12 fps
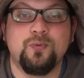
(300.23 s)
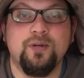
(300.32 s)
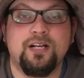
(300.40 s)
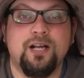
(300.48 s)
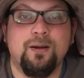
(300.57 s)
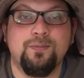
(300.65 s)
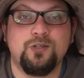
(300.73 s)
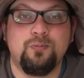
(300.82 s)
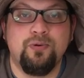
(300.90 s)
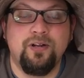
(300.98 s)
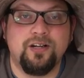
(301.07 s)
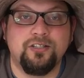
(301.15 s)
when it comes to
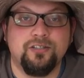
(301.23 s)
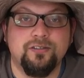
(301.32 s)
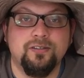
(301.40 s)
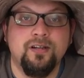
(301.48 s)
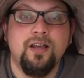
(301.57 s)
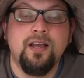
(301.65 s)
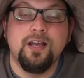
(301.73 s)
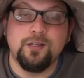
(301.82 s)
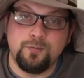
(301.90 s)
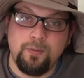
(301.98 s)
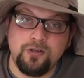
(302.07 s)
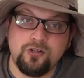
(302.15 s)
production,
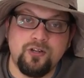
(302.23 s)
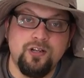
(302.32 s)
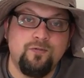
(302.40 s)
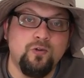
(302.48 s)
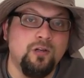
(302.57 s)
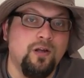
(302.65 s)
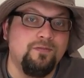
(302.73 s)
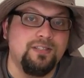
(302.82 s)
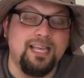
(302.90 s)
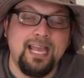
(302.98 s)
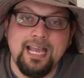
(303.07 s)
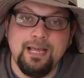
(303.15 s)
especially if you love to
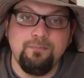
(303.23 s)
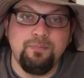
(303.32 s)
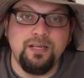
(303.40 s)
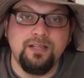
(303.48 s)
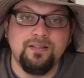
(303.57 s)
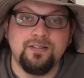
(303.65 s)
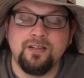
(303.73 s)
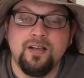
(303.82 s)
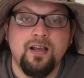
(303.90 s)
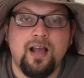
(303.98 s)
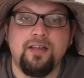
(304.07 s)
can beans.